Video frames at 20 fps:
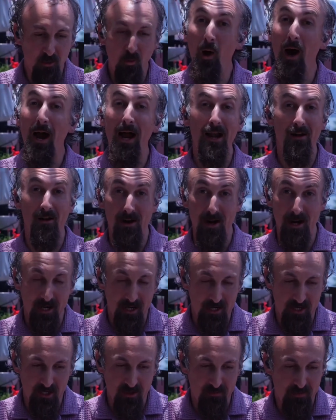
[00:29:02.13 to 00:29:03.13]
wiring
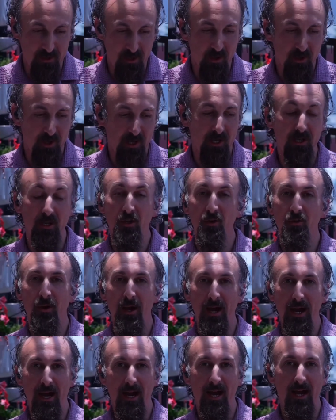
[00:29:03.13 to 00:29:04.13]
in your building, you
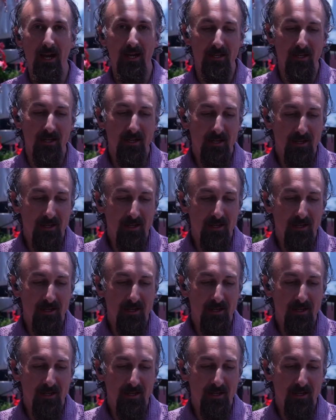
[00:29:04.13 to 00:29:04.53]
had,